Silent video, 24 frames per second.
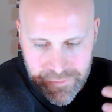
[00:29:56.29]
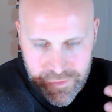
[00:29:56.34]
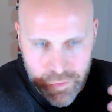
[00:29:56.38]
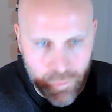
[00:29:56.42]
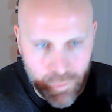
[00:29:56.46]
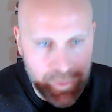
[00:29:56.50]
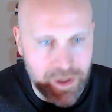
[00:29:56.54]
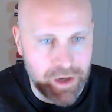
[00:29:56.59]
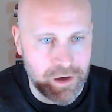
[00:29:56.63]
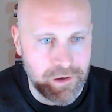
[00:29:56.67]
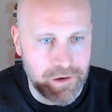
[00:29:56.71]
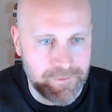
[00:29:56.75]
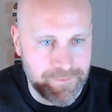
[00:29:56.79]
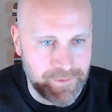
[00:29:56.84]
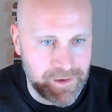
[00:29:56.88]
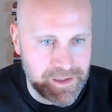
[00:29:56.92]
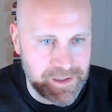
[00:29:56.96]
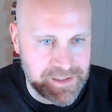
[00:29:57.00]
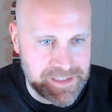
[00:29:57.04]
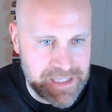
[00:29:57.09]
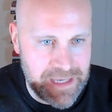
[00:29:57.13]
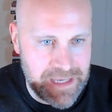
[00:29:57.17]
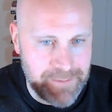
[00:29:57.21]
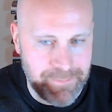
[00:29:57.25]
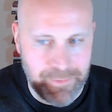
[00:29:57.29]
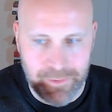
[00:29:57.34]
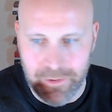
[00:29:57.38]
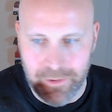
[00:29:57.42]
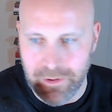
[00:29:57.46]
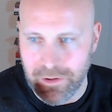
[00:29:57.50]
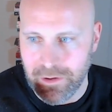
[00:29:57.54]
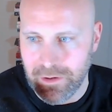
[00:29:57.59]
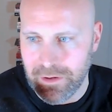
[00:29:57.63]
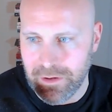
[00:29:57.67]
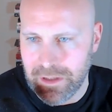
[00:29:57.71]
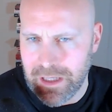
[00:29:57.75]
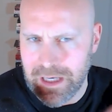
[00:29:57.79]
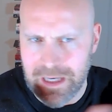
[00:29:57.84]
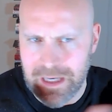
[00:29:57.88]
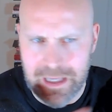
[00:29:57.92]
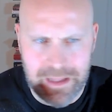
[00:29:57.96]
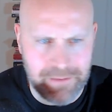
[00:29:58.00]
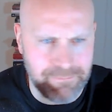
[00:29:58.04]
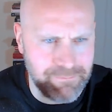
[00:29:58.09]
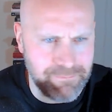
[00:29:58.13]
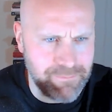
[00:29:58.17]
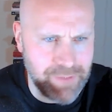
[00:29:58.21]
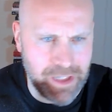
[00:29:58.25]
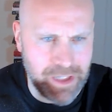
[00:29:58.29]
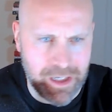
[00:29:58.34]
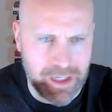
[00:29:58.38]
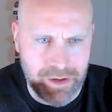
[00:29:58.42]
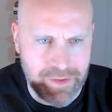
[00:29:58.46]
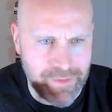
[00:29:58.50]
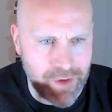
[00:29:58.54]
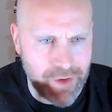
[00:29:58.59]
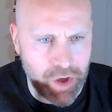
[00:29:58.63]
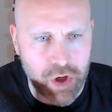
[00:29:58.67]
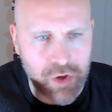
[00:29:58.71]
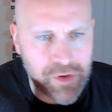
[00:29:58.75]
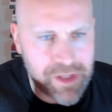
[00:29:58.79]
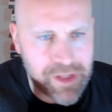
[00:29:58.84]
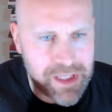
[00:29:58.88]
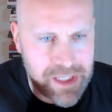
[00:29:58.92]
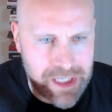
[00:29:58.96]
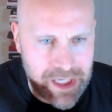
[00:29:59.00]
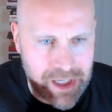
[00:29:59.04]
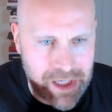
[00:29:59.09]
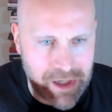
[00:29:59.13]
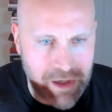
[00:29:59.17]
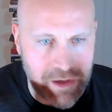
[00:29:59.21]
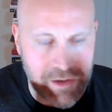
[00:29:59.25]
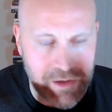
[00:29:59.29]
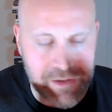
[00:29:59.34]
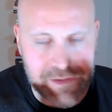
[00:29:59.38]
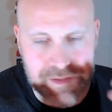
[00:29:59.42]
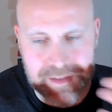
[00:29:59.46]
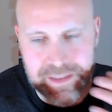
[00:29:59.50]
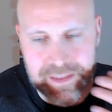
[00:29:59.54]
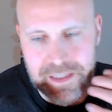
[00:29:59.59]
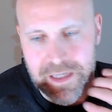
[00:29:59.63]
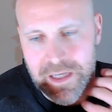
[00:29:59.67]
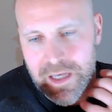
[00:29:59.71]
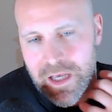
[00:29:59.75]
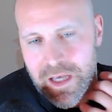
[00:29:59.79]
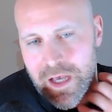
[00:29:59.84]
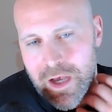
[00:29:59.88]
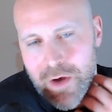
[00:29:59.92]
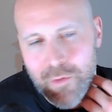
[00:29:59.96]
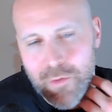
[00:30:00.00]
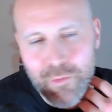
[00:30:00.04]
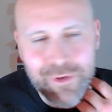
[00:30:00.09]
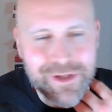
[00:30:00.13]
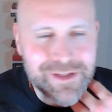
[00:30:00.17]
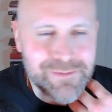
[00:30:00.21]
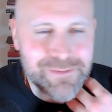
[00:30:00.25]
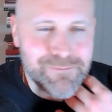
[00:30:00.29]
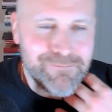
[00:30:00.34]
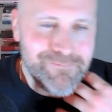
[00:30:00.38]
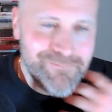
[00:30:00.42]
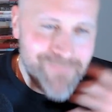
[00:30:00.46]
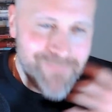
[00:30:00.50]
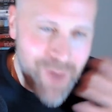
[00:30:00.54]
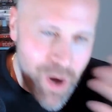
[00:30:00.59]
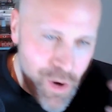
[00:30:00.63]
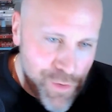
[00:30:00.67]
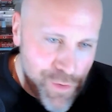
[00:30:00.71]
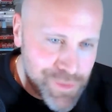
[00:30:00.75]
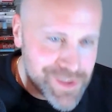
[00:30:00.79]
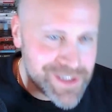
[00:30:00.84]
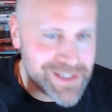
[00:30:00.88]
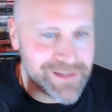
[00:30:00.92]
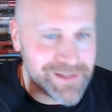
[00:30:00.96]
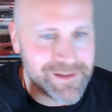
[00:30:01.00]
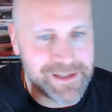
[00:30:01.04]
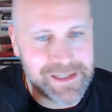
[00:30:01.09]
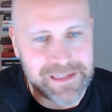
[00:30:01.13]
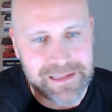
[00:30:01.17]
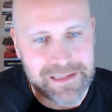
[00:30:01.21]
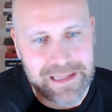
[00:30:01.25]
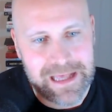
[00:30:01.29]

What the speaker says: Twitter, for example, in the early years was mostly